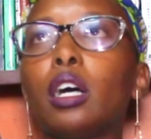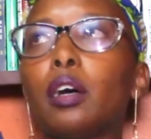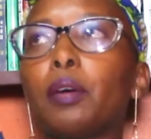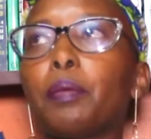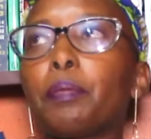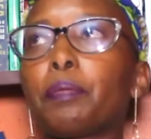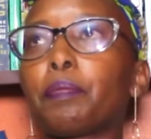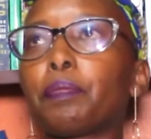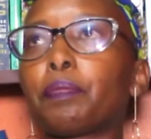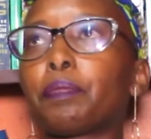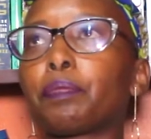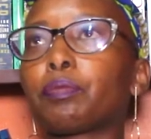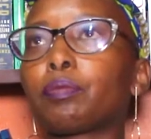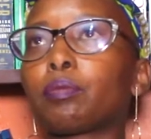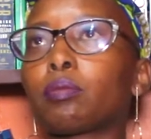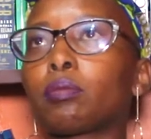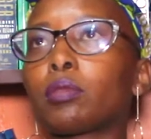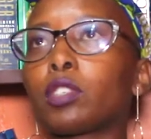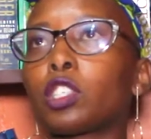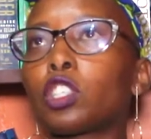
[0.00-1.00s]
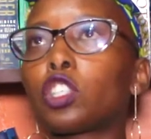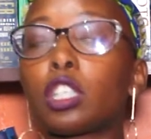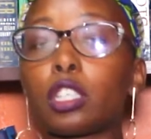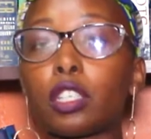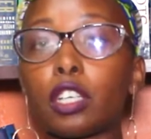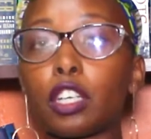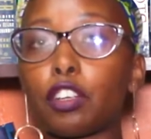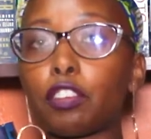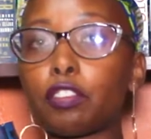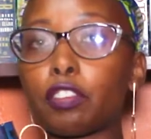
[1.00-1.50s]

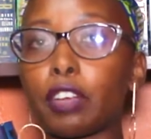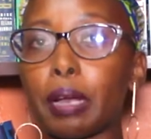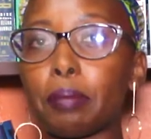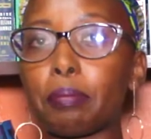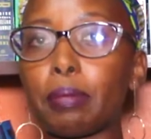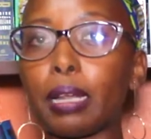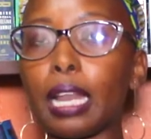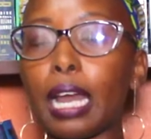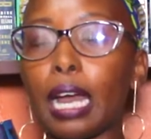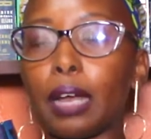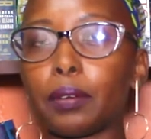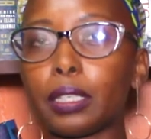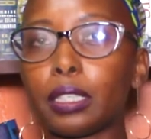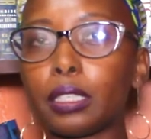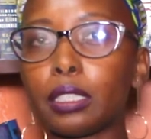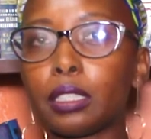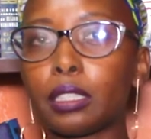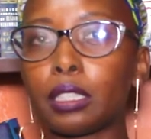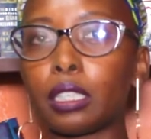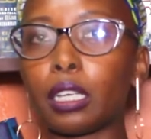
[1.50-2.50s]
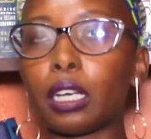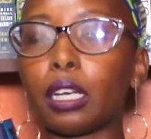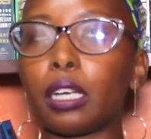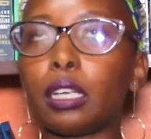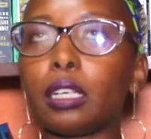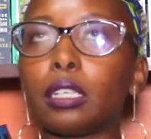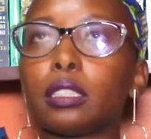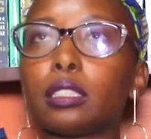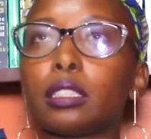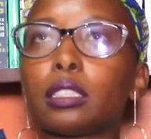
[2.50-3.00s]
Children of Gabelawi
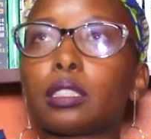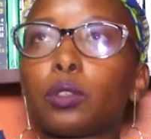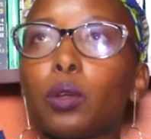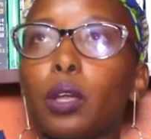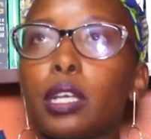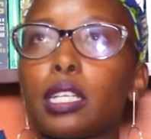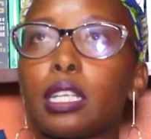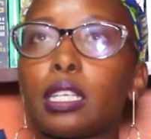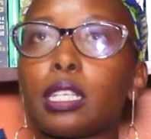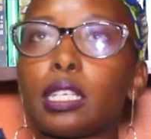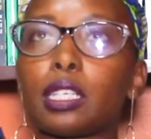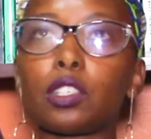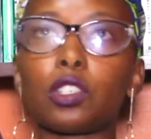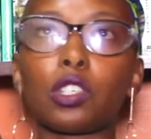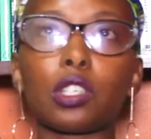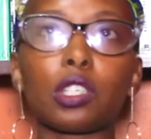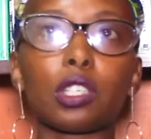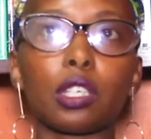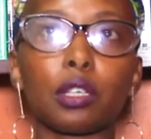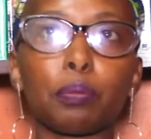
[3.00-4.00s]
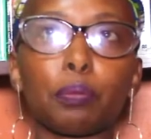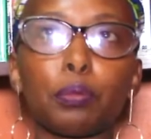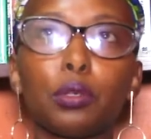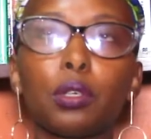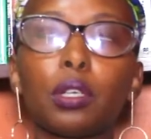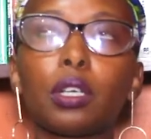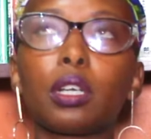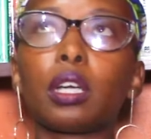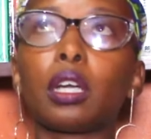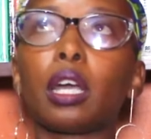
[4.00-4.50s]
is quite an interesting
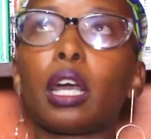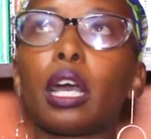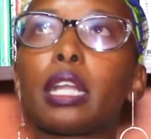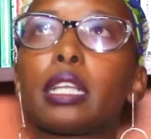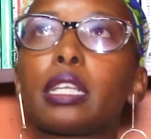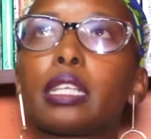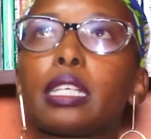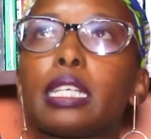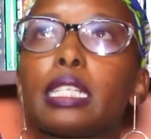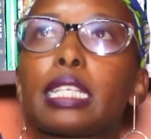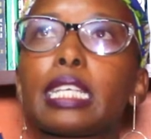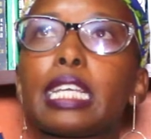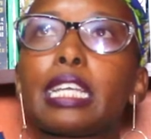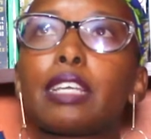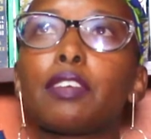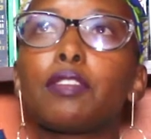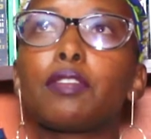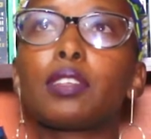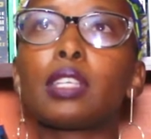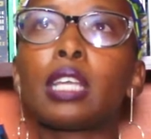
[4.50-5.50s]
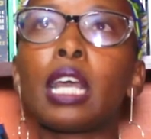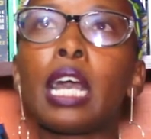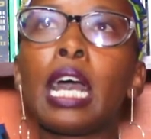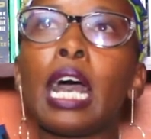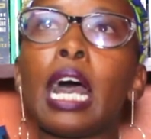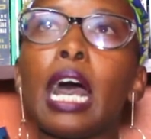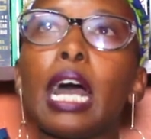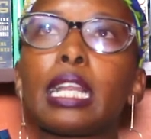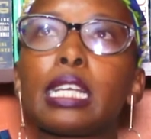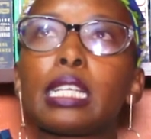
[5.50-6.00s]
book, and it gives
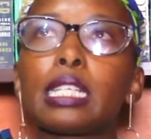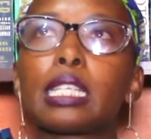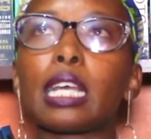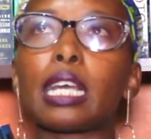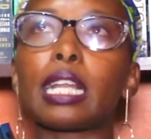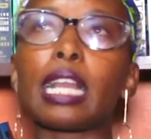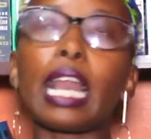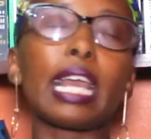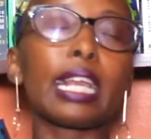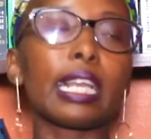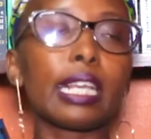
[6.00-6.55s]
an insight.